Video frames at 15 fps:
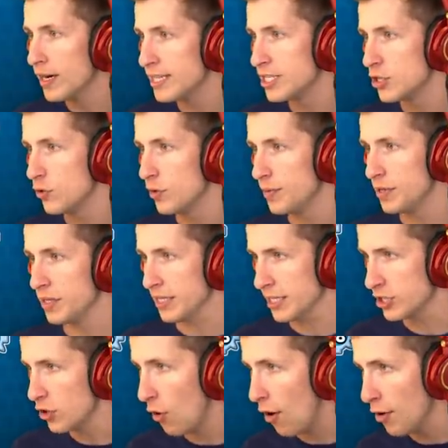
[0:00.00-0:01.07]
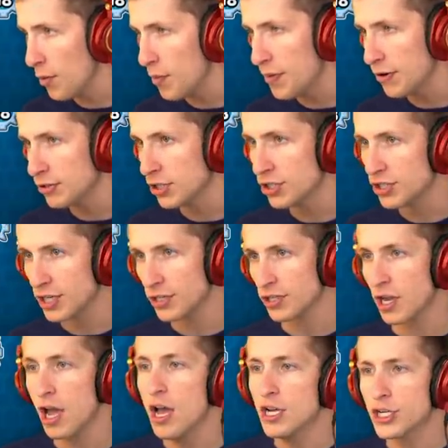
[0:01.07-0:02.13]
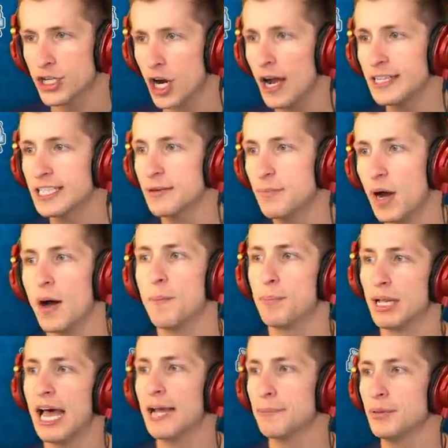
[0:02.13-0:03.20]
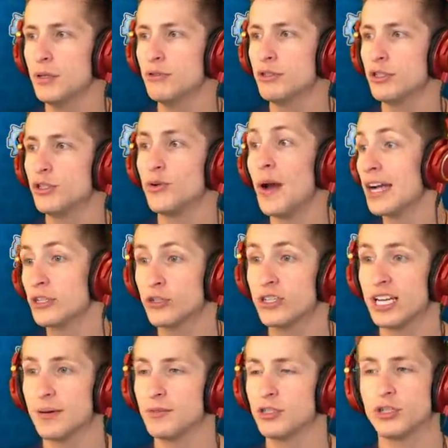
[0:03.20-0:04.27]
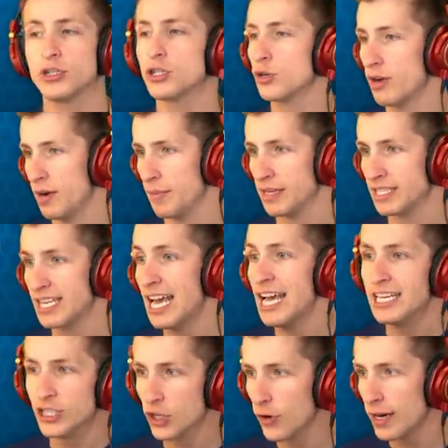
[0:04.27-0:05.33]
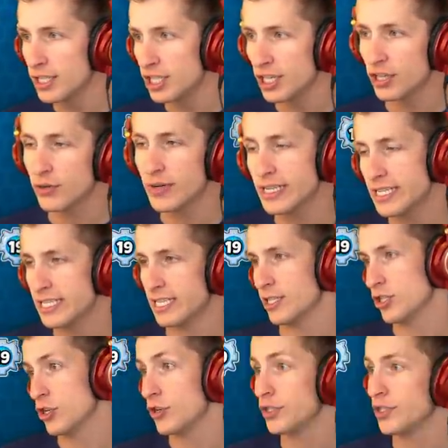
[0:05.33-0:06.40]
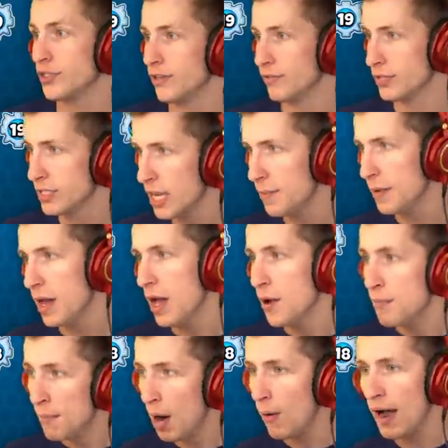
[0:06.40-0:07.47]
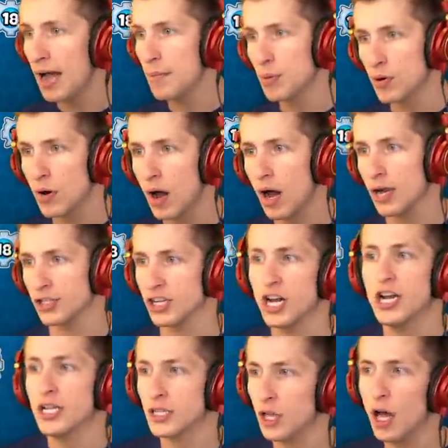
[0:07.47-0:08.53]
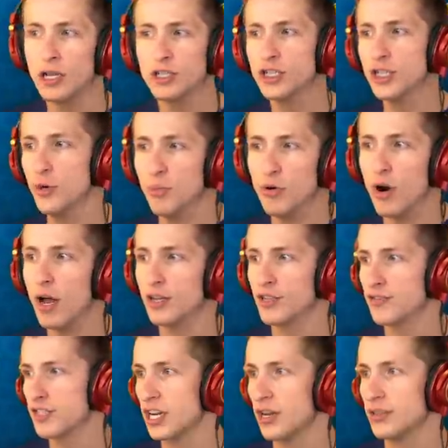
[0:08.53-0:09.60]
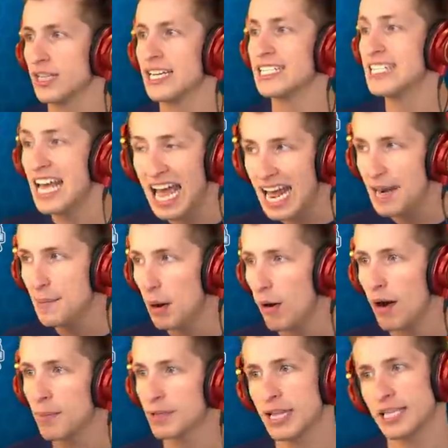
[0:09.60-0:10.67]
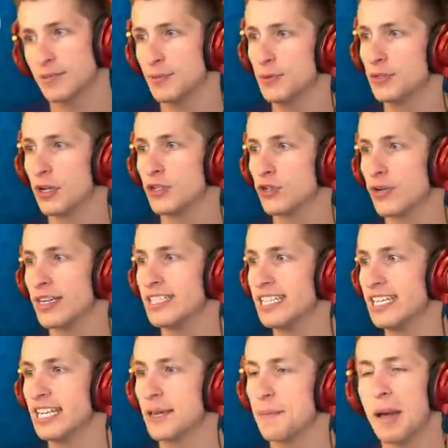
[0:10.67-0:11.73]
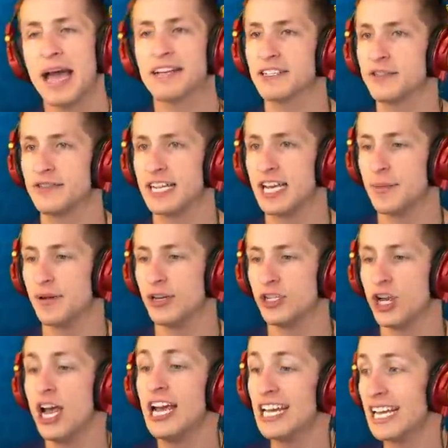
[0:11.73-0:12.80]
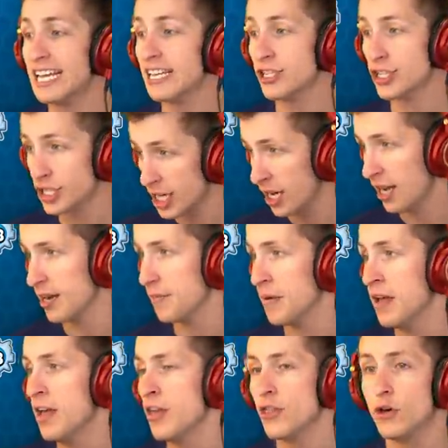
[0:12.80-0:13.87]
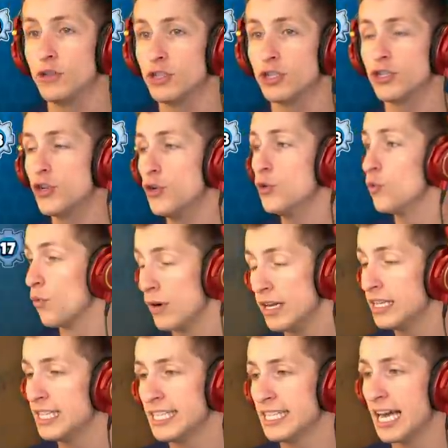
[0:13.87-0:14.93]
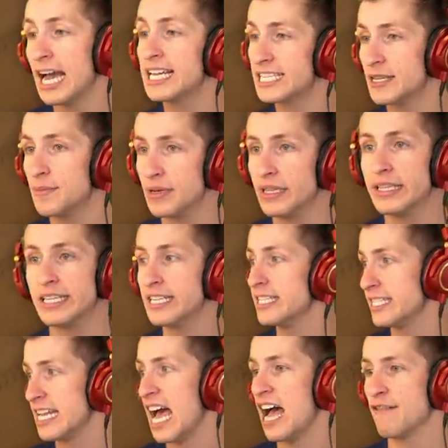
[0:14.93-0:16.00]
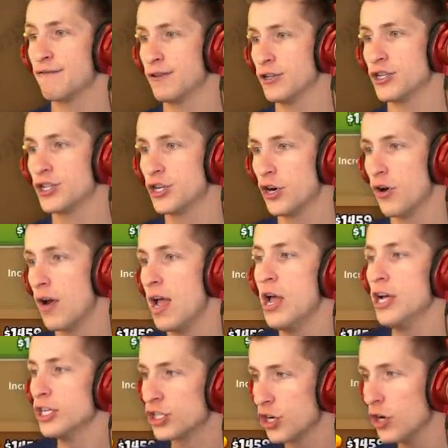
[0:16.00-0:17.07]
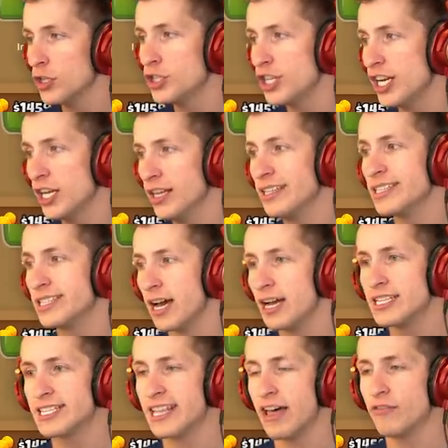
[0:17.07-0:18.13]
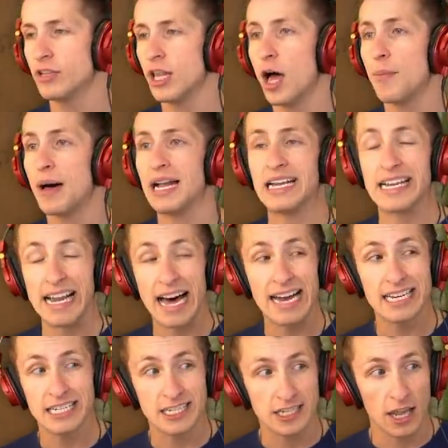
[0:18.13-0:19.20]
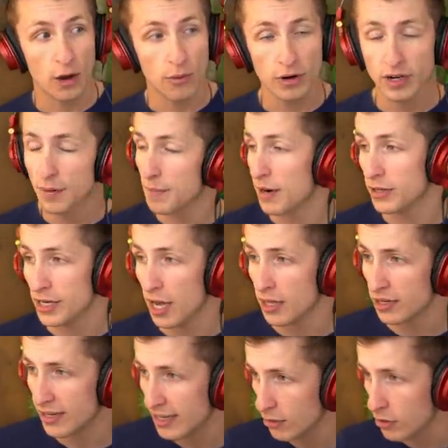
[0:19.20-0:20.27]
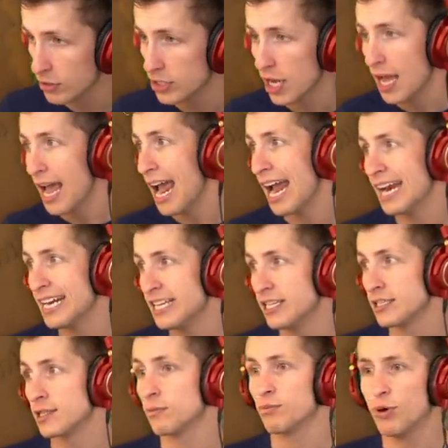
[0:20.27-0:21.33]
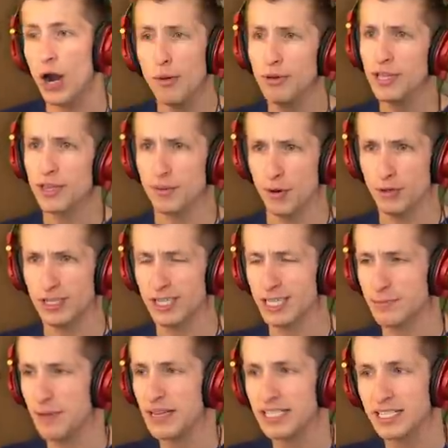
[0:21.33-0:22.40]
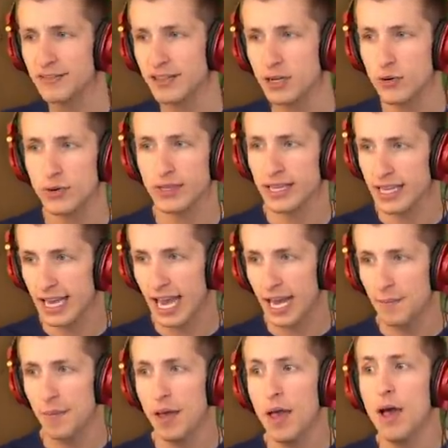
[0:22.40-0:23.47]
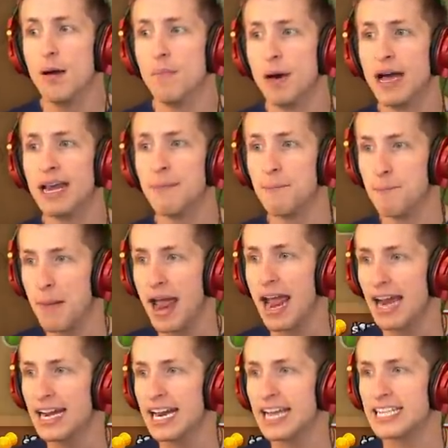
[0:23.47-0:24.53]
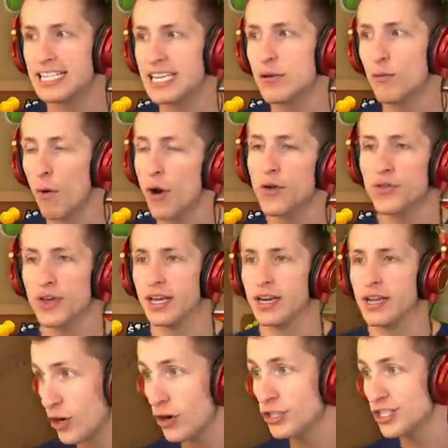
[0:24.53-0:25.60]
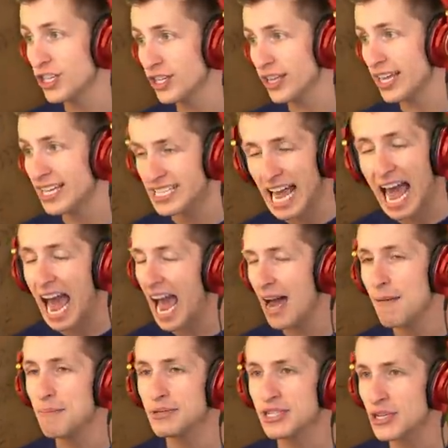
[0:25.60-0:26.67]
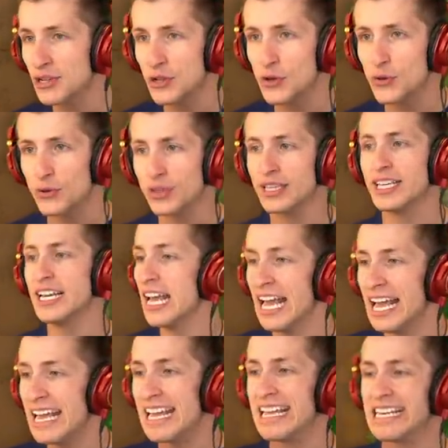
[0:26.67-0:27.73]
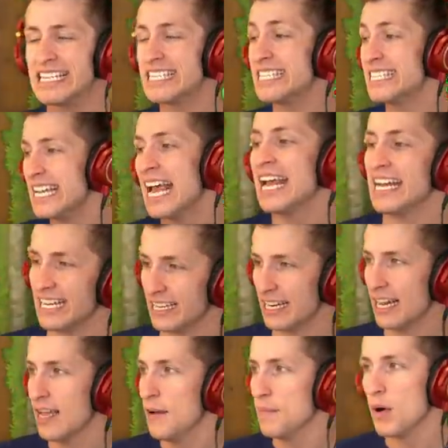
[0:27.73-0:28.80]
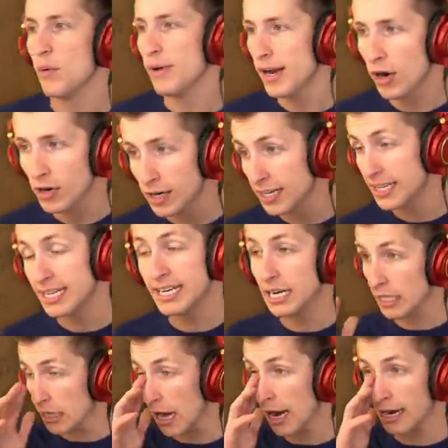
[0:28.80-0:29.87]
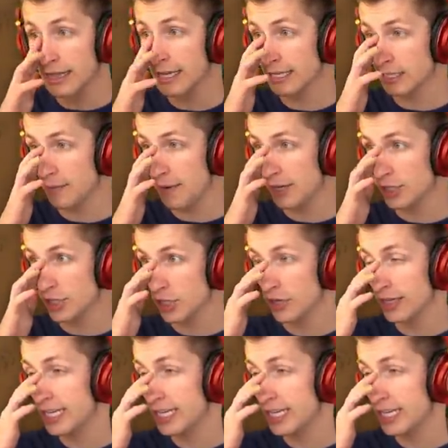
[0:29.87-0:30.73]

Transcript: his two abilities? So armor-piercing shells. Shots can pop black balloons and do extra damage to ceramics. Duration increases as Churchill levels up. Moab Barrage. Launches a barrage of shells at 10 Moab-class balloons on screen, dealing massive damage each time. Those are two really nice abilities to have for sure. Churchill does level up a lot slower compared to other heroes, and he is probably the most expensive hero in the game, but man, is he worth it. Churchill is absolutely insane. But we are going to need a lot of things to make sure